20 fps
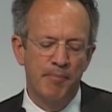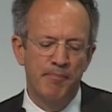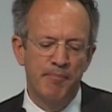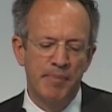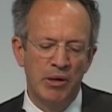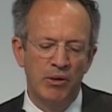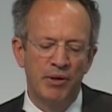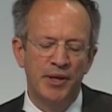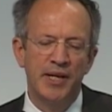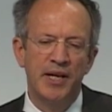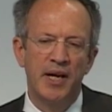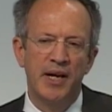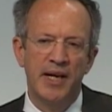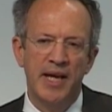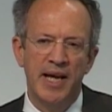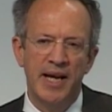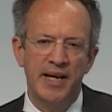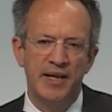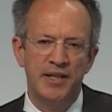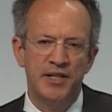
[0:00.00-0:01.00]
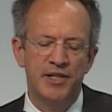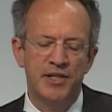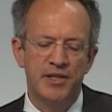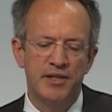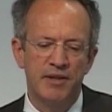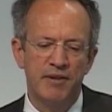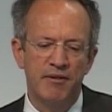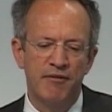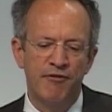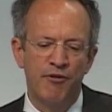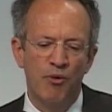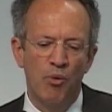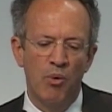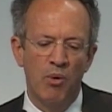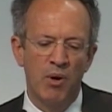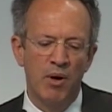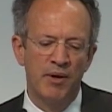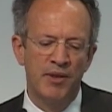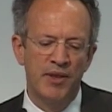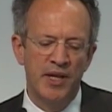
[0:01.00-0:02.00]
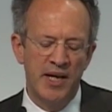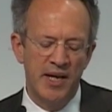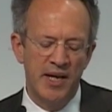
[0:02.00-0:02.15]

building a case for